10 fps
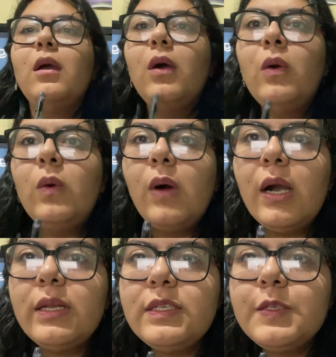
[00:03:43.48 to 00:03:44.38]
Who
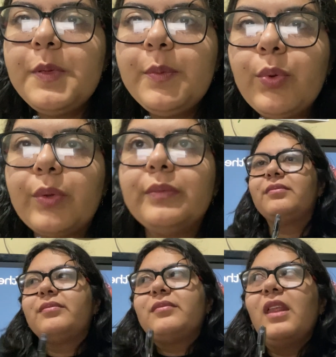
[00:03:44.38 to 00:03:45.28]
are these people?
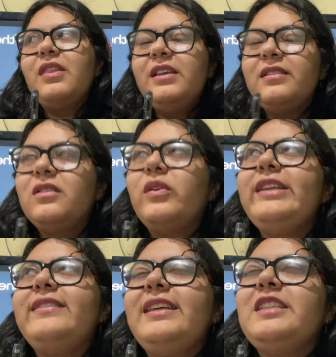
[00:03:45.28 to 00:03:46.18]
This
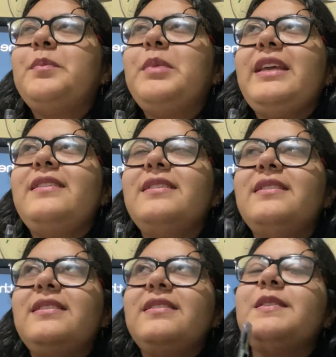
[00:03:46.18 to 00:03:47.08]
story takes place in
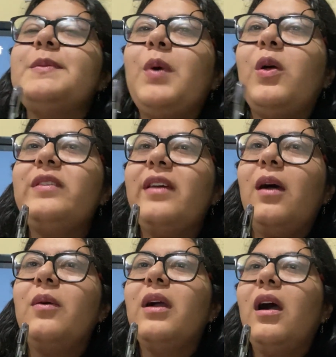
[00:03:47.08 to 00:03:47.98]
this small
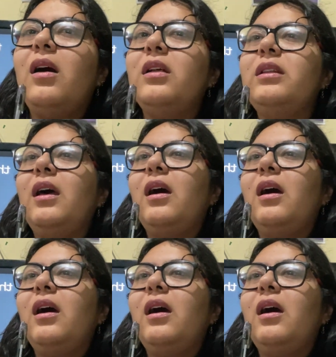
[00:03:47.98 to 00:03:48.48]
town called